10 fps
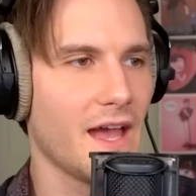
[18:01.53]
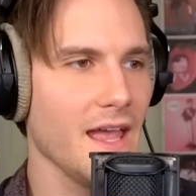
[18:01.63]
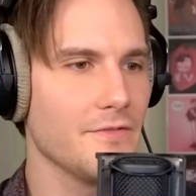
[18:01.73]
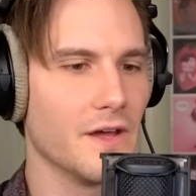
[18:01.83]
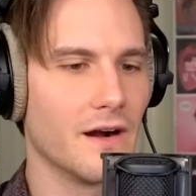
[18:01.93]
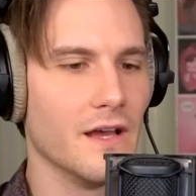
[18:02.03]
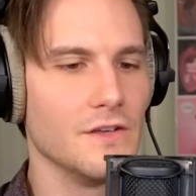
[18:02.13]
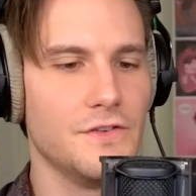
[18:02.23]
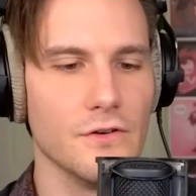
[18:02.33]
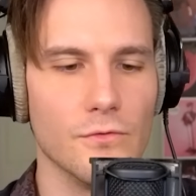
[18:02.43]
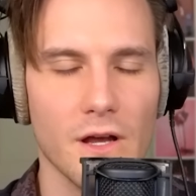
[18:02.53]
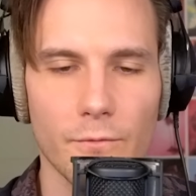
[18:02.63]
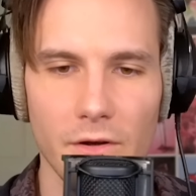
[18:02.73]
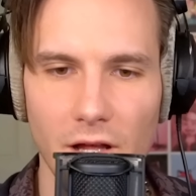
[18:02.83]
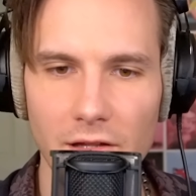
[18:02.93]
Hey there, you,
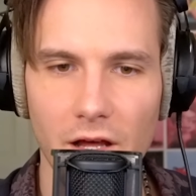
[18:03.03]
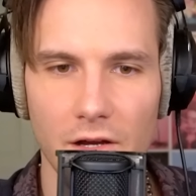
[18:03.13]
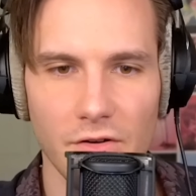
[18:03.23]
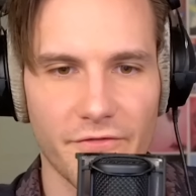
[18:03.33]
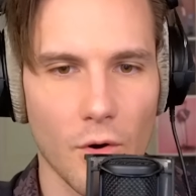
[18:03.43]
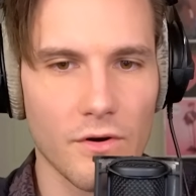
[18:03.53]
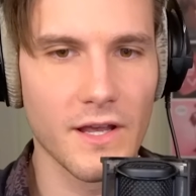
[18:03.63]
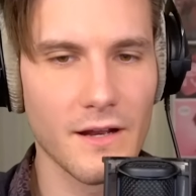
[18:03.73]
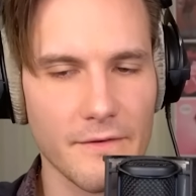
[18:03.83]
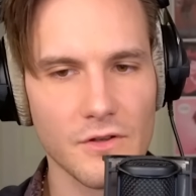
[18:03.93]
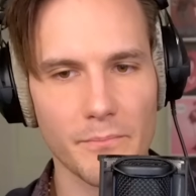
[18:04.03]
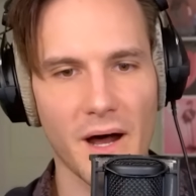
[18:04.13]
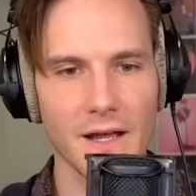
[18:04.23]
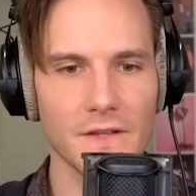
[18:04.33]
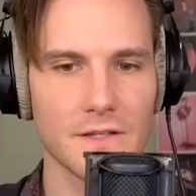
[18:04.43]
will unlock your phone again if you
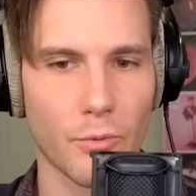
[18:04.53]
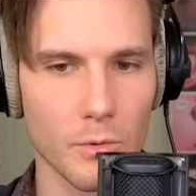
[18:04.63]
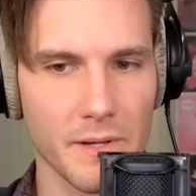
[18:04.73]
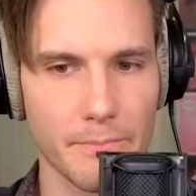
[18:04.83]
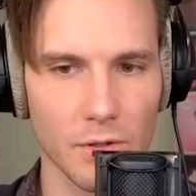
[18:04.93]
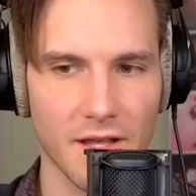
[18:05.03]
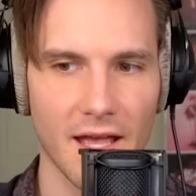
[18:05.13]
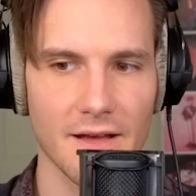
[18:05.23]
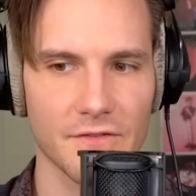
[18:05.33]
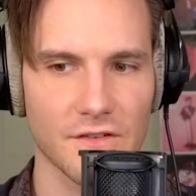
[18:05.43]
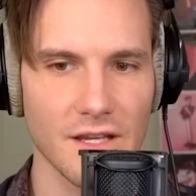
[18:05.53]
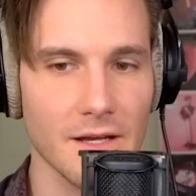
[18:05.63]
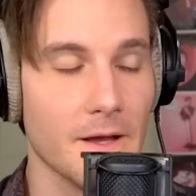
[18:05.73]
buy these poor people KFC.